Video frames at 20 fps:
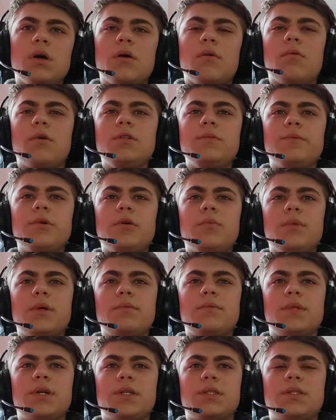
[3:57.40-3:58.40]
What
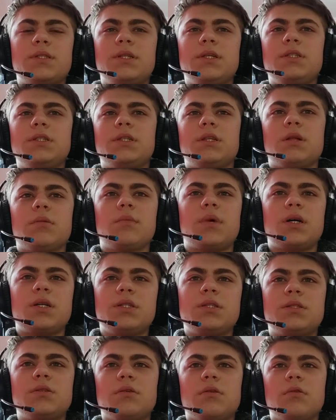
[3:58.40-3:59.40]
problem does digital
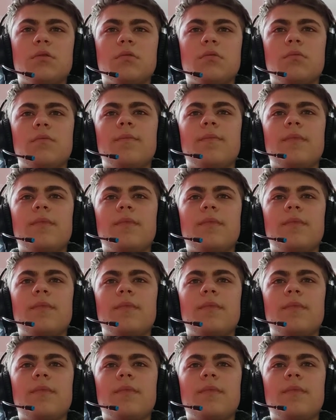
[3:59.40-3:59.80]
money solve?